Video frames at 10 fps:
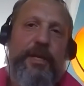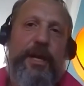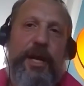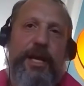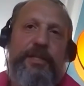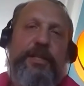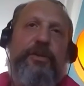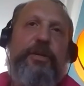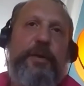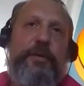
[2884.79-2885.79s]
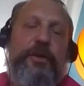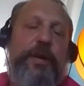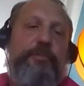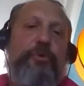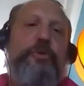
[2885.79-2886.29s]
and then you
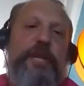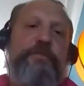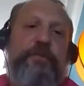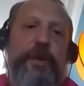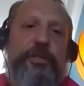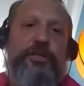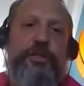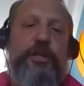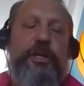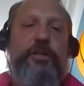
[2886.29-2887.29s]
get more information.